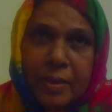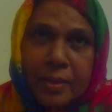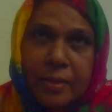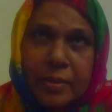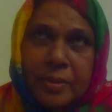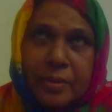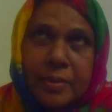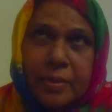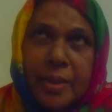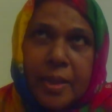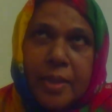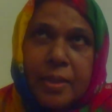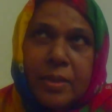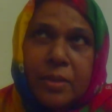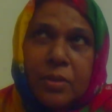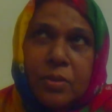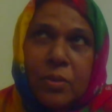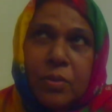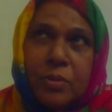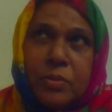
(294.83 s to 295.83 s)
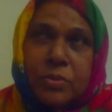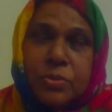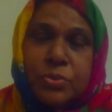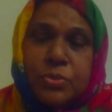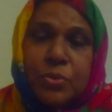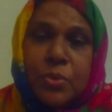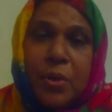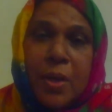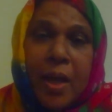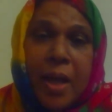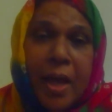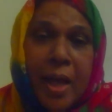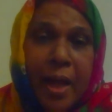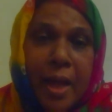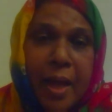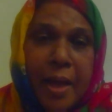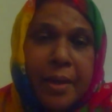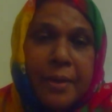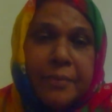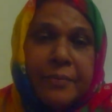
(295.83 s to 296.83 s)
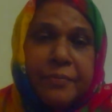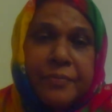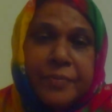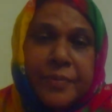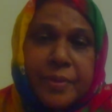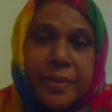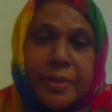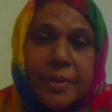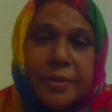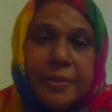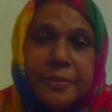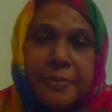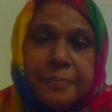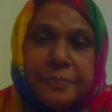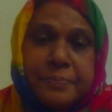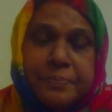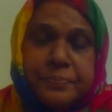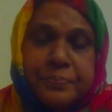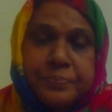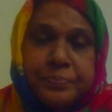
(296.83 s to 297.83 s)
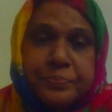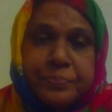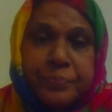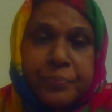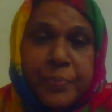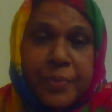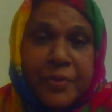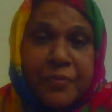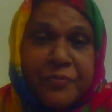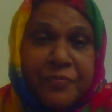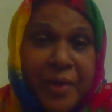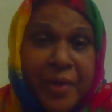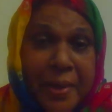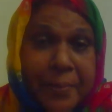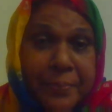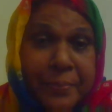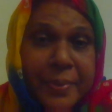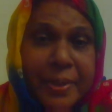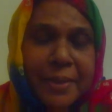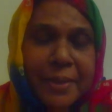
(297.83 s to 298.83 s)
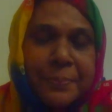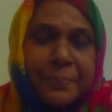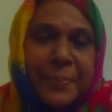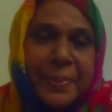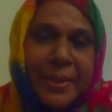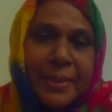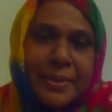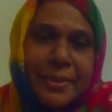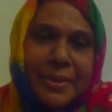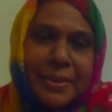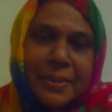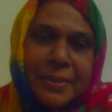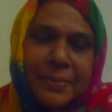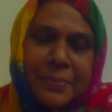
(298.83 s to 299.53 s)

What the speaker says: Then you also have fabric painting.